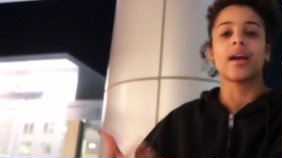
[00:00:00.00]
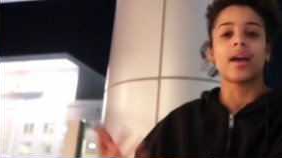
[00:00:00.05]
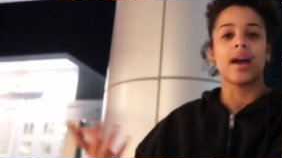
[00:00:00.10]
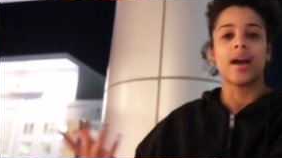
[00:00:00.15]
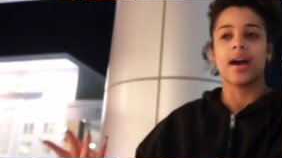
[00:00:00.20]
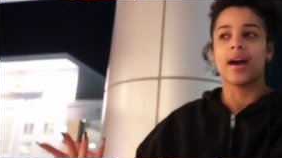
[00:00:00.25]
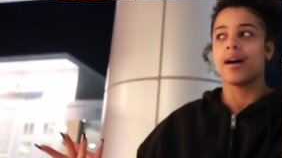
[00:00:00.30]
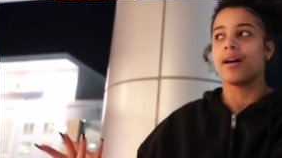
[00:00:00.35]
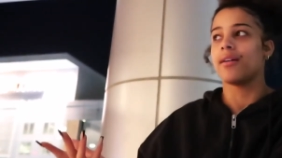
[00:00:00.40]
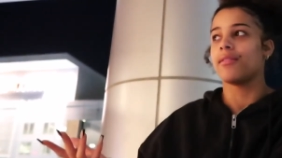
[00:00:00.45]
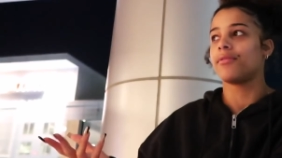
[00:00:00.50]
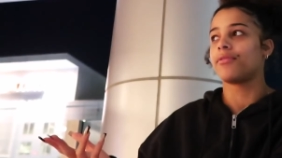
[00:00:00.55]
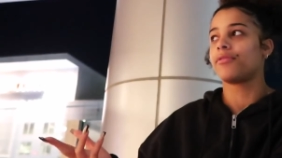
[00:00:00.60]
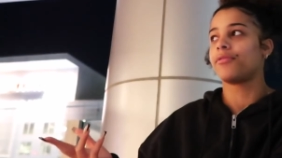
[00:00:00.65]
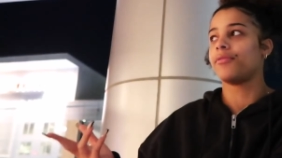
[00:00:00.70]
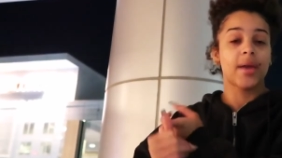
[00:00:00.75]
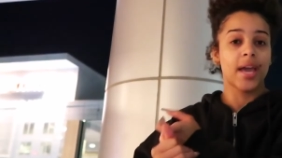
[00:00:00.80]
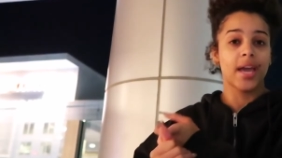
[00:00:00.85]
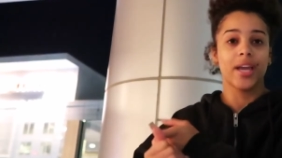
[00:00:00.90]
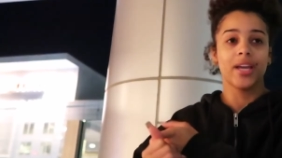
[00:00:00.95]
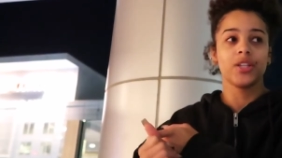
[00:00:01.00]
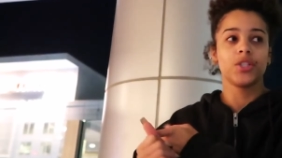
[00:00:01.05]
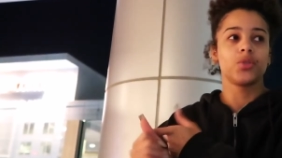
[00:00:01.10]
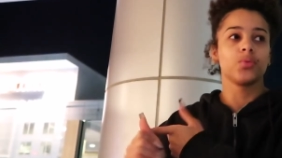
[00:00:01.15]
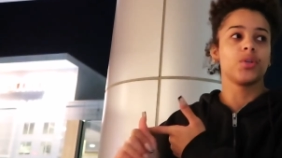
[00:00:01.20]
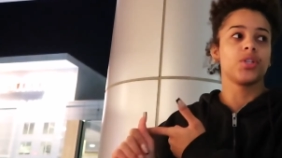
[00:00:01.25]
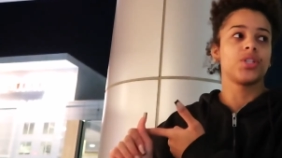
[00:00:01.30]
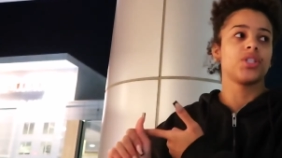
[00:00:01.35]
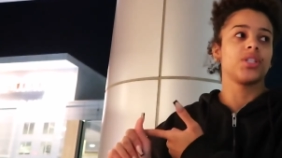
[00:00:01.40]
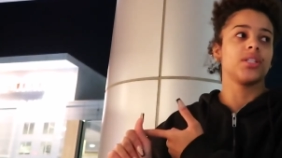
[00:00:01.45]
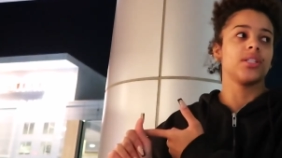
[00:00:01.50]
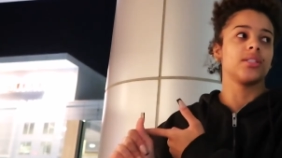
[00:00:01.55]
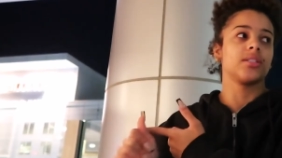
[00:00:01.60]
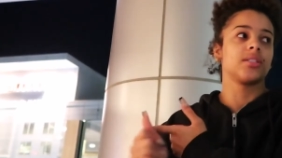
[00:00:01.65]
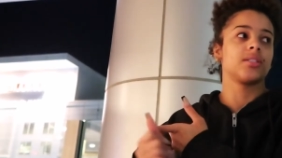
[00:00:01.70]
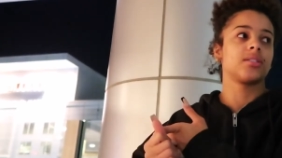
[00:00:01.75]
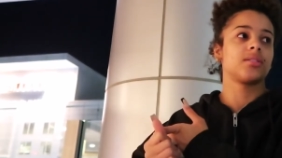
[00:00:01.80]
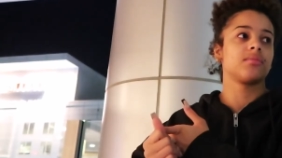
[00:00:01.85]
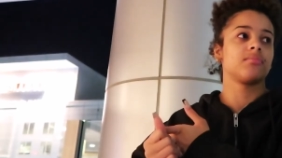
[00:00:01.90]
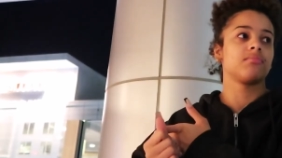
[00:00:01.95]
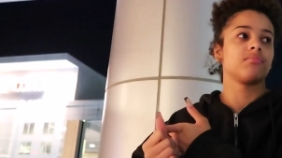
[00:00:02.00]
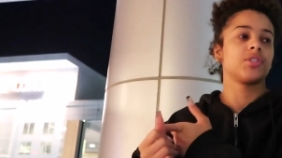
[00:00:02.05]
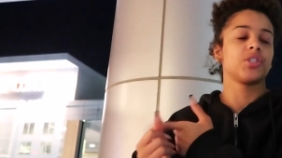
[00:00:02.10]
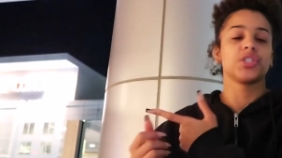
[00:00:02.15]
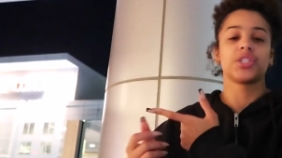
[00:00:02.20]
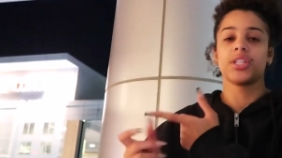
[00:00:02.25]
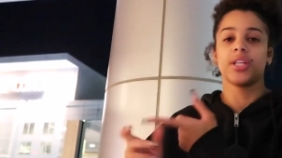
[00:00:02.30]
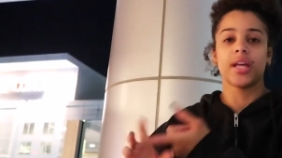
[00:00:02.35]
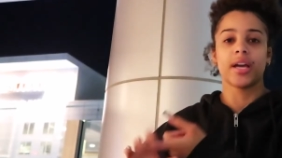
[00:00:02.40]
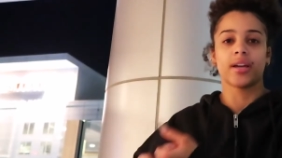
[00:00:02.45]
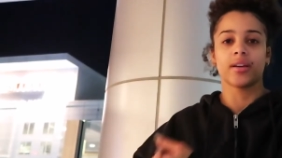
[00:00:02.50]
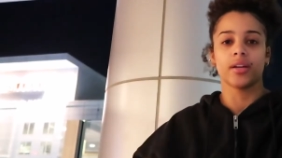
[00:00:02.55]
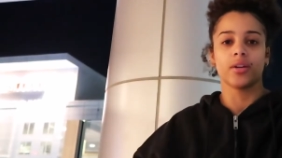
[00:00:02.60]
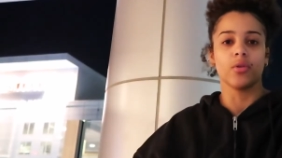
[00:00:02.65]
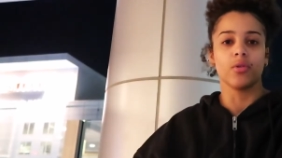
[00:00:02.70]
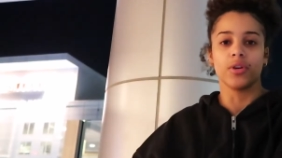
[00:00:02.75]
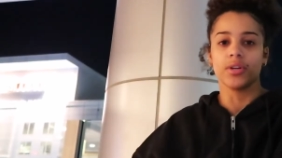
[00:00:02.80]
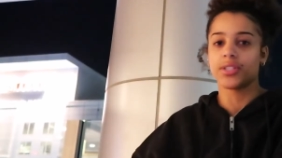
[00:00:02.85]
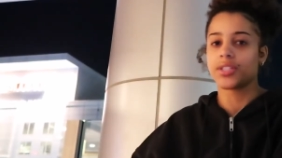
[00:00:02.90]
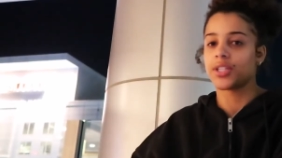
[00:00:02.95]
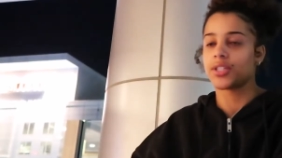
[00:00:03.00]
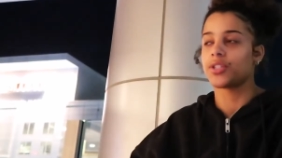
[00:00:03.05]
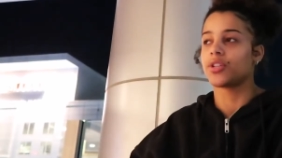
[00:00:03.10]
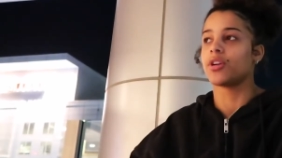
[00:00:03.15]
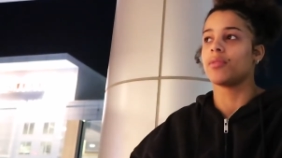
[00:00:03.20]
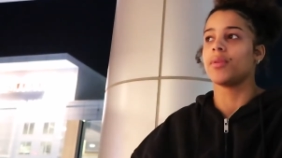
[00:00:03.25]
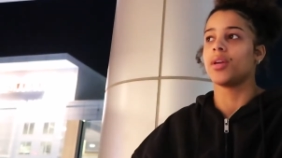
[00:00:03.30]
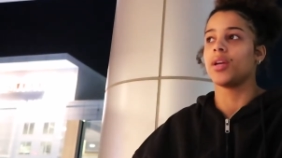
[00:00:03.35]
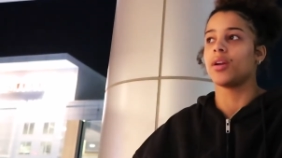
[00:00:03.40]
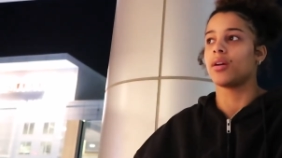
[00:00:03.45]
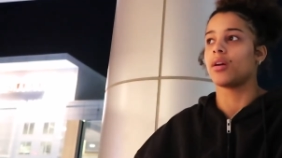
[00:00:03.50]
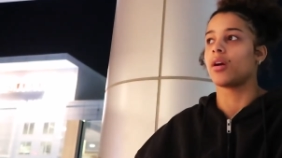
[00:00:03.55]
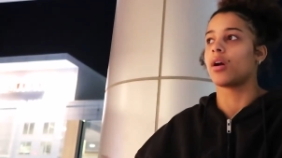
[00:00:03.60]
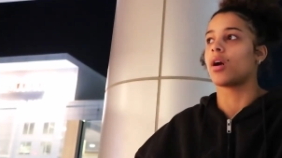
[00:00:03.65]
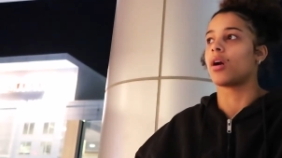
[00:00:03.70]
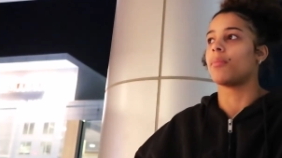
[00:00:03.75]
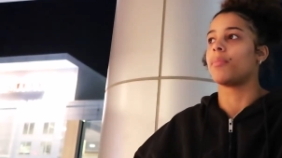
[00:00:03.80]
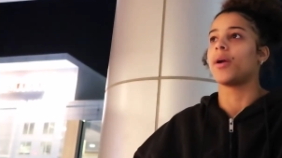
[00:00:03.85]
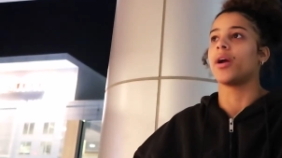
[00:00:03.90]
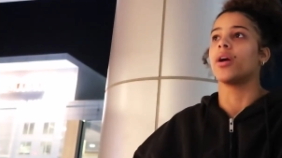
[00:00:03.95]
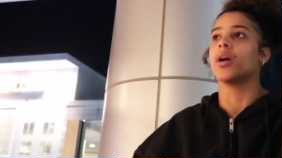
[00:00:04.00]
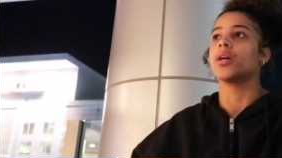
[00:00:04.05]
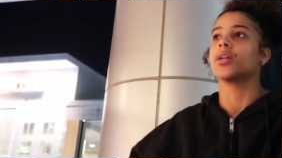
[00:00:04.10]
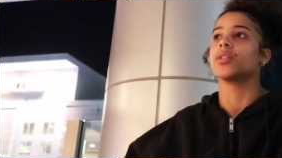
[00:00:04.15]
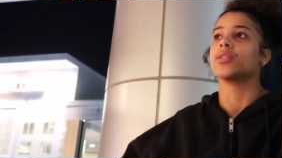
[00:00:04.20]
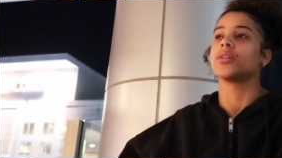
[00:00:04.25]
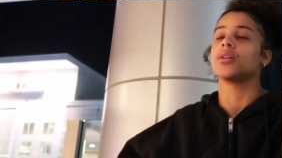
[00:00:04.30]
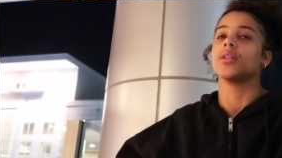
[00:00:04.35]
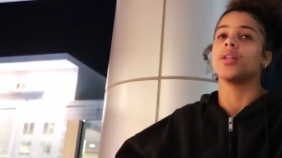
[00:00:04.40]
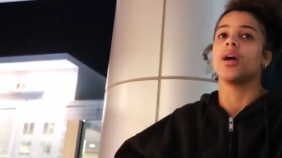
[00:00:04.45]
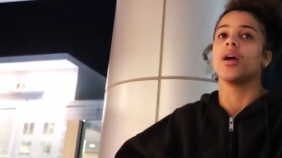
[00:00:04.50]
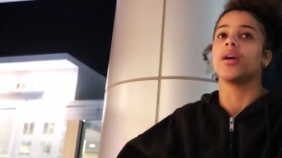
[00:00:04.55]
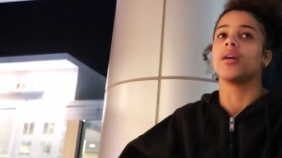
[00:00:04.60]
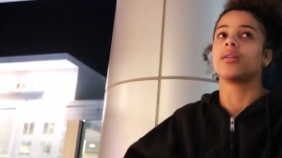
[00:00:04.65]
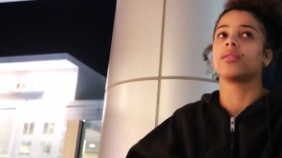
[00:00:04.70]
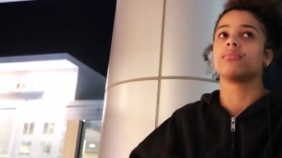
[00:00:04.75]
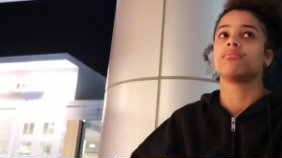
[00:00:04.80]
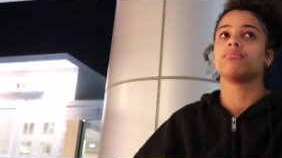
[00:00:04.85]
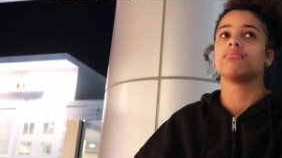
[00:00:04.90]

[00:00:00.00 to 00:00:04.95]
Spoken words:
I have Paige, which is seriously like an older sister to me. Her parents are like